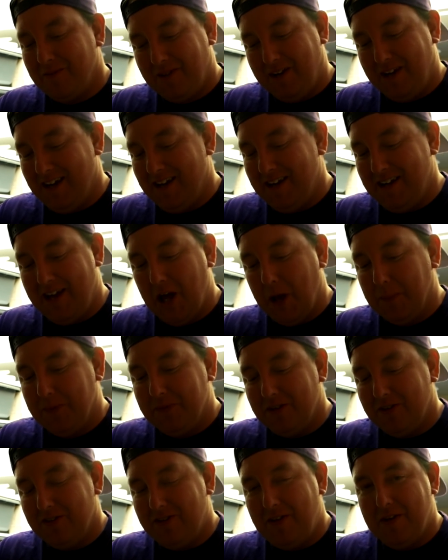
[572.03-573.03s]
Again, it helps
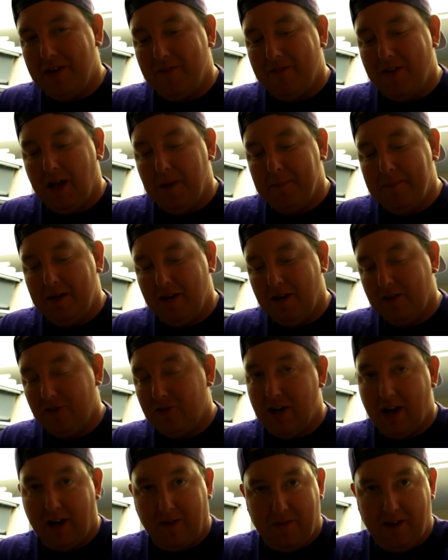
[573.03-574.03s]
to see the development,
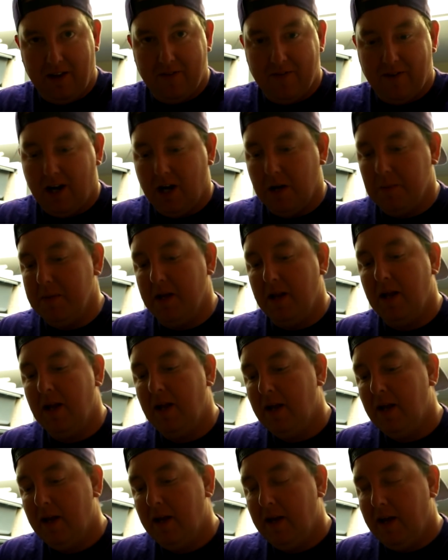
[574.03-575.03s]
check the environment,
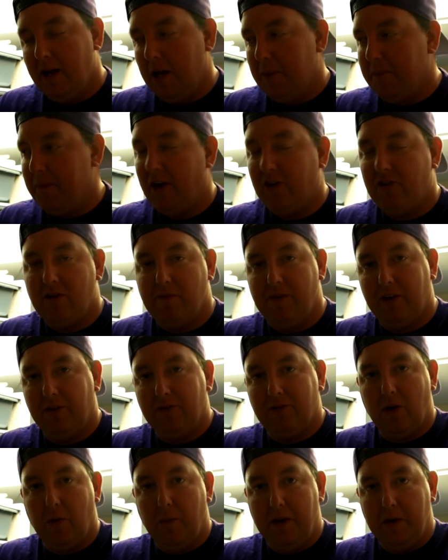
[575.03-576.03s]
and make sure everything's
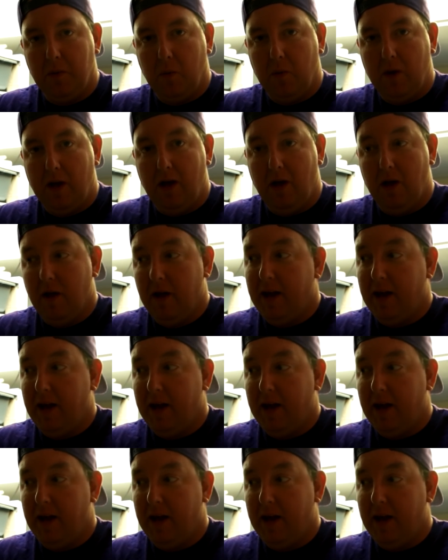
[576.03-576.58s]
going well.